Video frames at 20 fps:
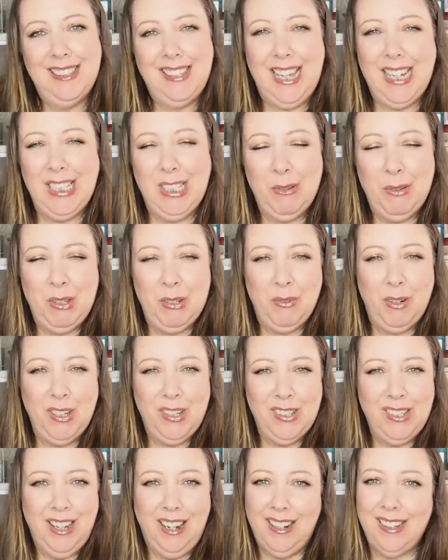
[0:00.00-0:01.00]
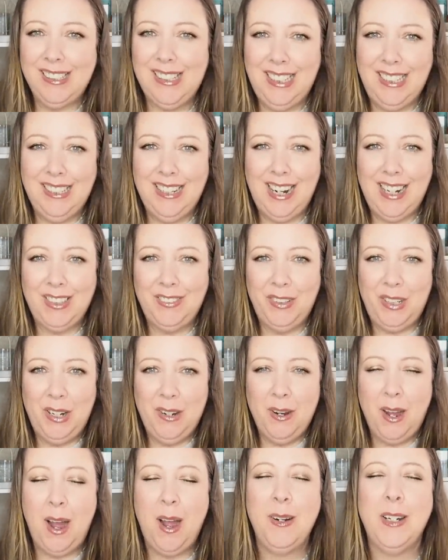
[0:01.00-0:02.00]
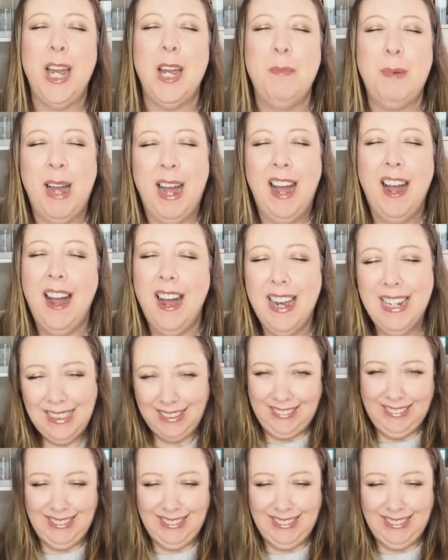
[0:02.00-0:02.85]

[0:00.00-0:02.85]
Thanks so much for watching, and I'll see you in the next video. Okay, bye!